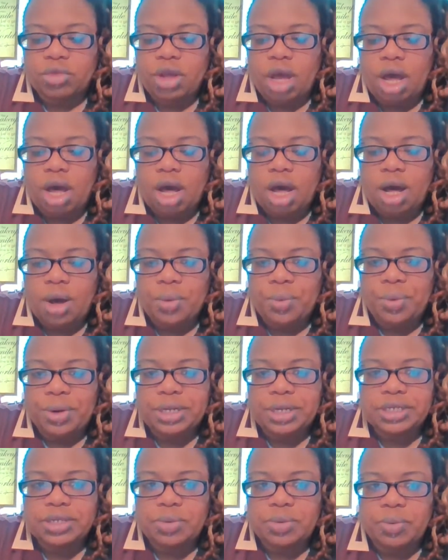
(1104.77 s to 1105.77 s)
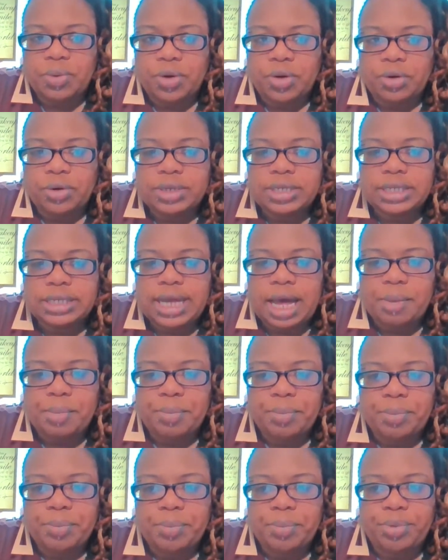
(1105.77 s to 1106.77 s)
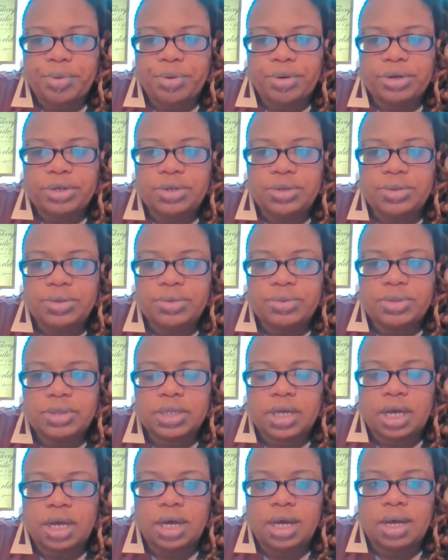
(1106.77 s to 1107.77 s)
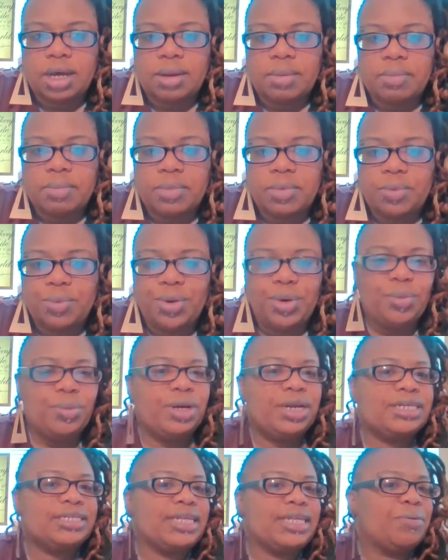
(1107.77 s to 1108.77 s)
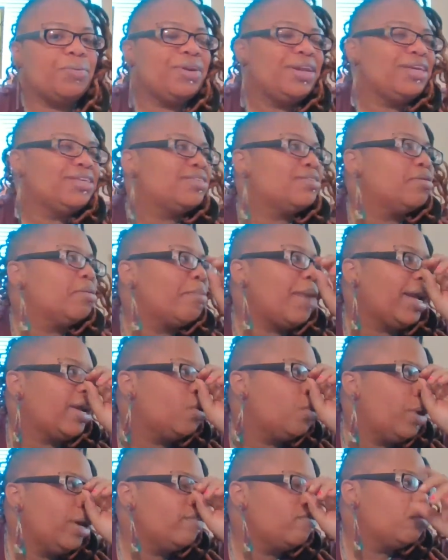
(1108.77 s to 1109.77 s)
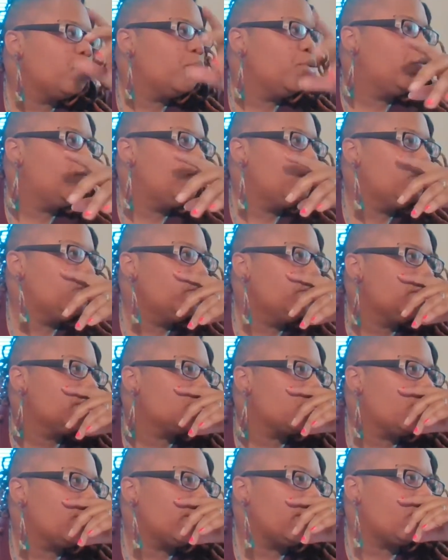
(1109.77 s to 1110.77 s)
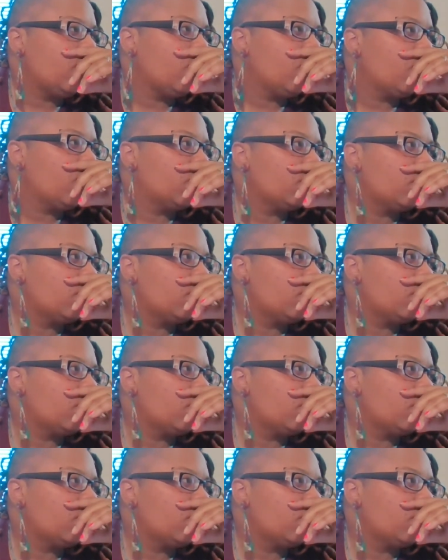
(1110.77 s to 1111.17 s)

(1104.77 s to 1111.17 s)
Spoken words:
what is the word? It's not produce. What is that when it's the microwavable food? What is all that called?